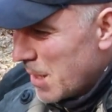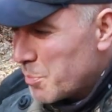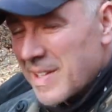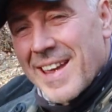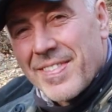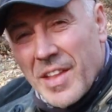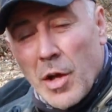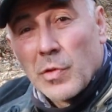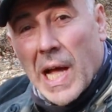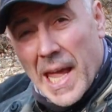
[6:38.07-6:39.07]
upside
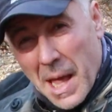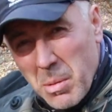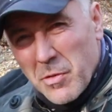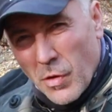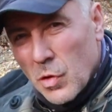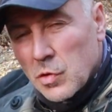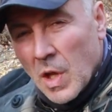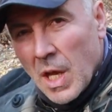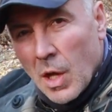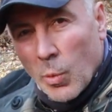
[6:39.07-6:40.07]
down Kayaba
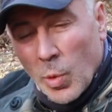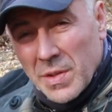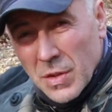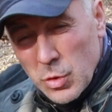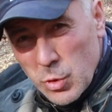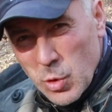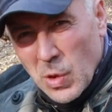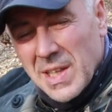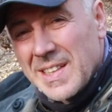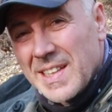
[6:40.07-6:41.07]
forks with
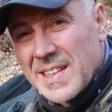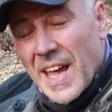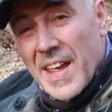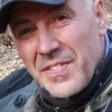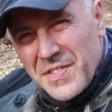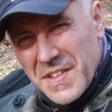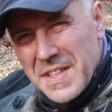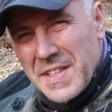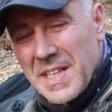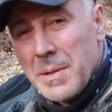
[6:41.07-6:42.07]

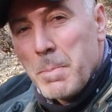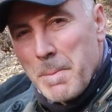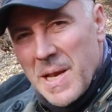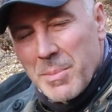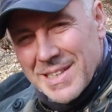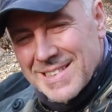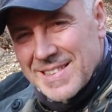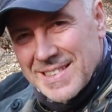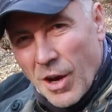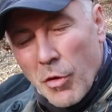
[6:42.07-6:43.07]

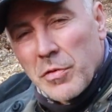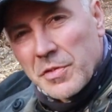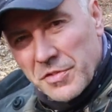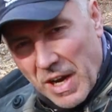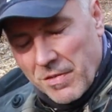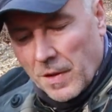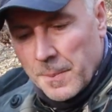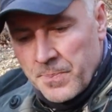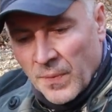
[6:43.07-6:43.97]
230mm of travel.